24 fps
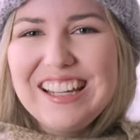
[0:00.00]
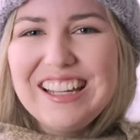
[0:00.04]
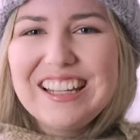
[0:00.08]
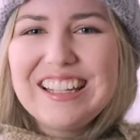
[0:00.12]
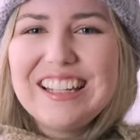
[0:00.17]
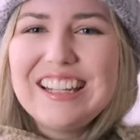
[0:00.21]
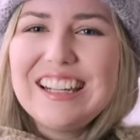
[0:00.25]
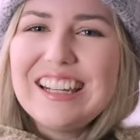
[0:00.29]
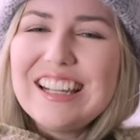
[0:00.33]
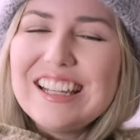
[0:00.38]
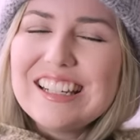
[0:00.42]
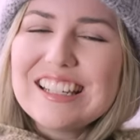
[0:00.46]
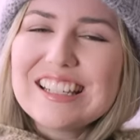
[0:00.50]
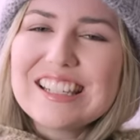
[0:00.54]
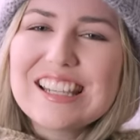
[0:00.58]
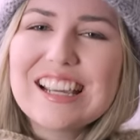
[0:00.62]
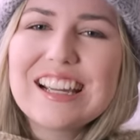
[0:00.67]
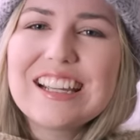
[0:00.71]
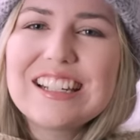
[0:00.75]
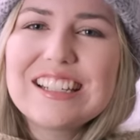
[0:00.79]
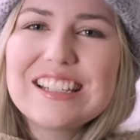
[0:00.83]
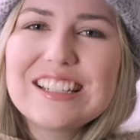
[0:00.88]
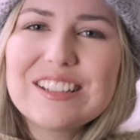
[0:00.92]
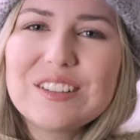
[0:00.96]
knit and
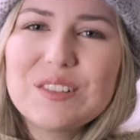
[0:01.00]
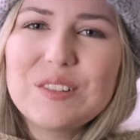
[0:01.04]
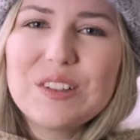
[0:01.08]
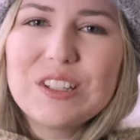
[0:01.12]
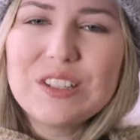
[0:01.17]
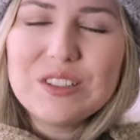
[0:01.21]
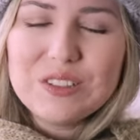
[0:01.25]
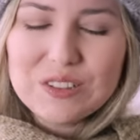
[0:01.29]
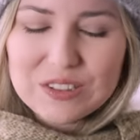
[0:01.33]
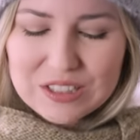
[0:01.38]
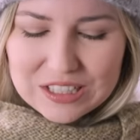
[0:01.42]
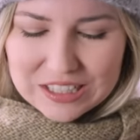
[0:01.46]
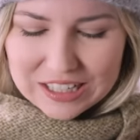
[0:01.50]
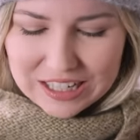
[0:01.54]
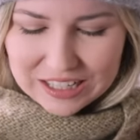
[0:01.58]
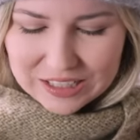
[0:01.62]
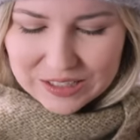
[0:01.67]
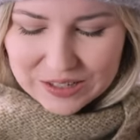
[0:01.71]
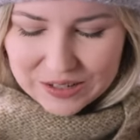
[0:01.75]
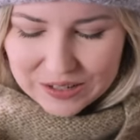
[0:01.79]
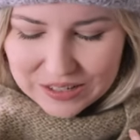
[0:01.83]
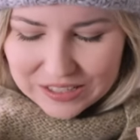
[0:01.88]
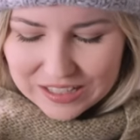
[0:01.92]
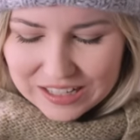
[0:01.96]
designed with Nutiden
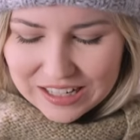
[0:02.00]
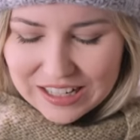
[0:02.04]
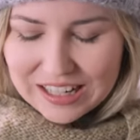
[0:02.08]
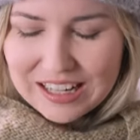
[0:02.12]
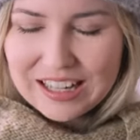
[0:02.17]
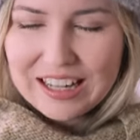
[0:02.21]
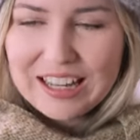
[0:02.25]
yarn.